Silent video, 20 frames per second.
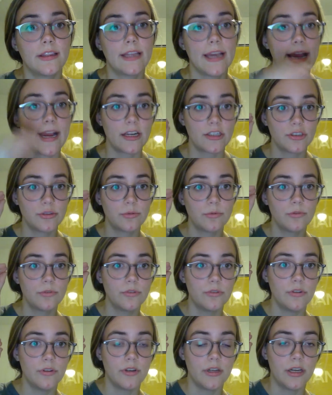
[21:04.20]
the
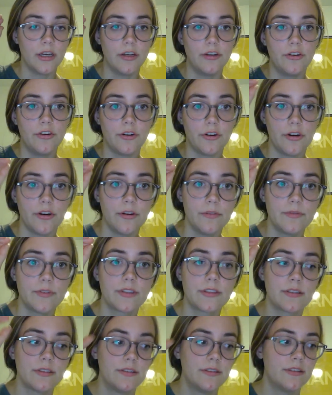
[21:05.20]
actual
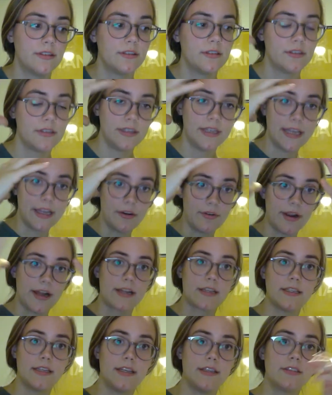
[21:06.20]
nerves
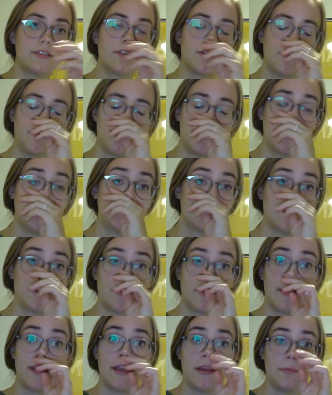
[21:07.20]
interacting in certain ways to
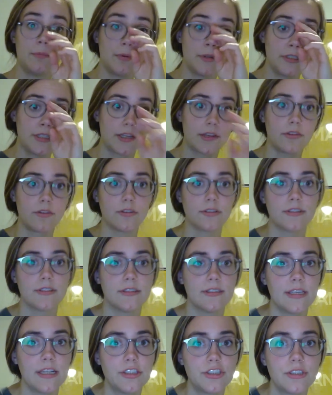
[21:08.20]
create particular
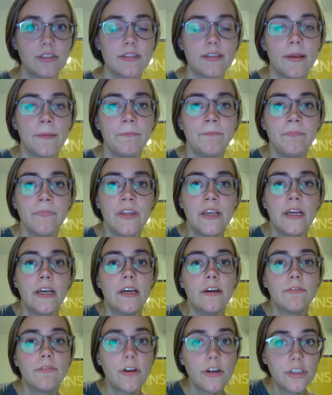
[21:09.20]
sensations.
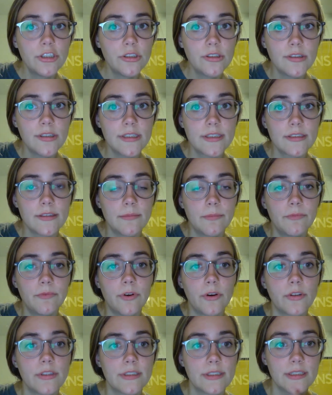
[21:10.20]
Functionalism
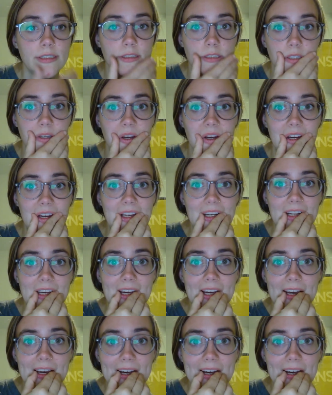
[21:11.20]
focuses on,